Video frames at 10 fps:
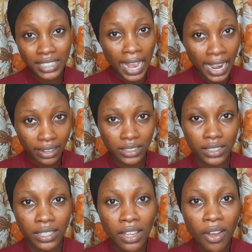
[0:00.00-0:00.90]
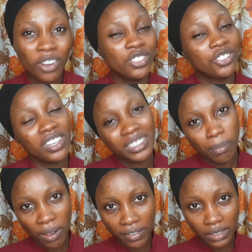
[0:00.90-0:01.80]
and the hacks on drawing the
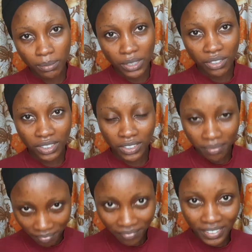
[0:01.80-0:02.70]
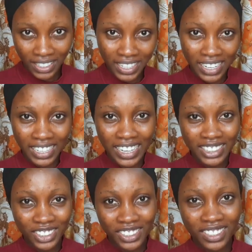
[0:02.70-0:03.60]
perfect brows.
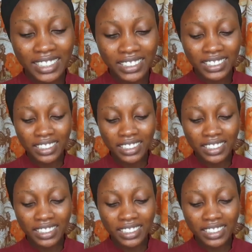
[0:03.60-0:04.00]
Let's start.